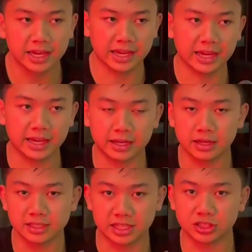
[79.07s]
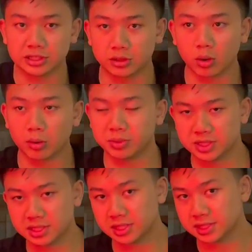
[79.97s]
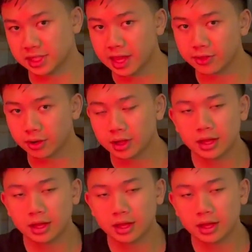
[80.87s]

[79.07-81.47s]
and essentially grow our businesses together.